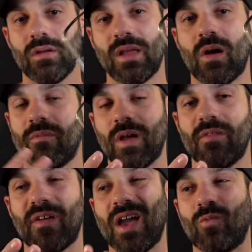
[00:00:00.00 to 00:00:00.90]
Now, if,
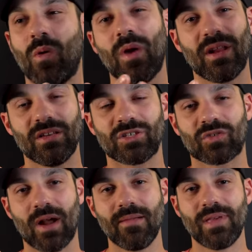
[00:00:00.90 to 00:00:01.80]
if I had one way to
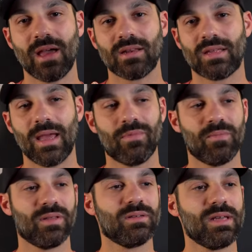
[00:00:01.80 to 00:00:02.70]
describe that
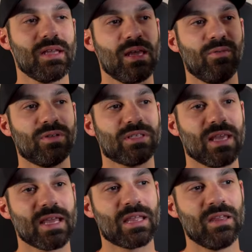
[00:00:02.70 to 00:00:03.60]
capability, it was
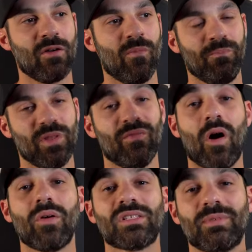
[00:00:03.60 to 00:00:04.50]
like, you know, you've
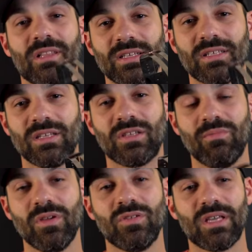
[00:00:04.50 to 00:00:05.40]
always been listening to
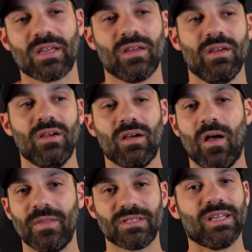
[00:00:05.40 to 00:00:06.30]
music
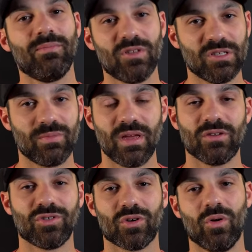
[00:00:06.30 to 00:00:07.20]
on the same two
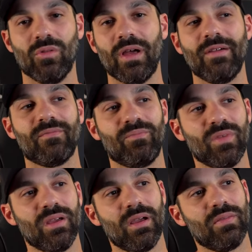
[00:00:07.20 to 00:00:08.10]
speakers your whole life,
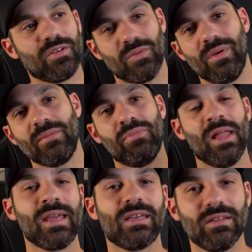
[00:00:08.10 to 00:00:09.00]
and there's a big
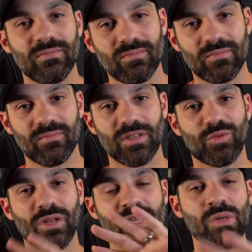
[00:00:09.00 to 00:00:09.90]
blanket
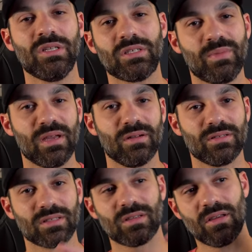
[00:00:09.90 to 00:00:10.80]
between you and the
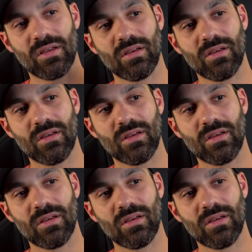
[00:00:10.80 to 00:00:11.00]
speakers.